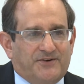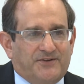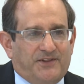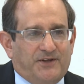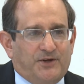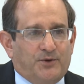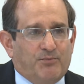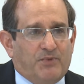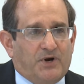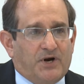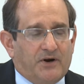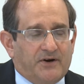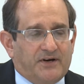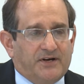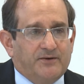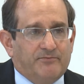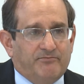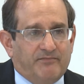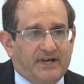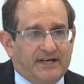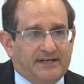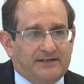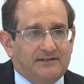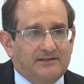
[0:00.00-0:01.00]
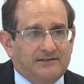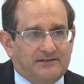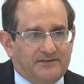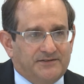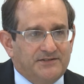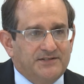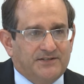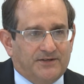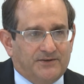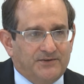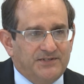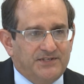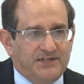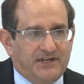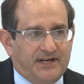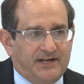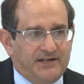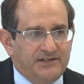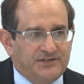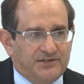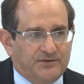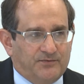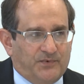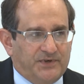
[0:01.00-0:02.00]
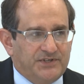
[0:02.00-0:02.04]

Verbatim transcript: or the American Medical Association,